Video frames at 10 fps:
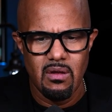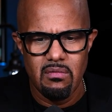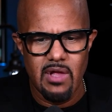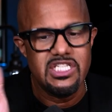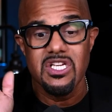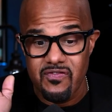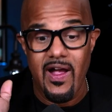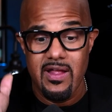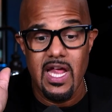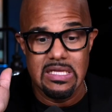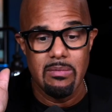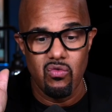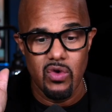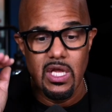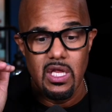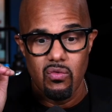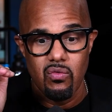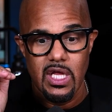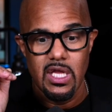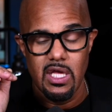I just found that to be really,
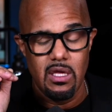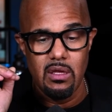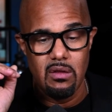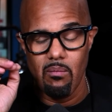really,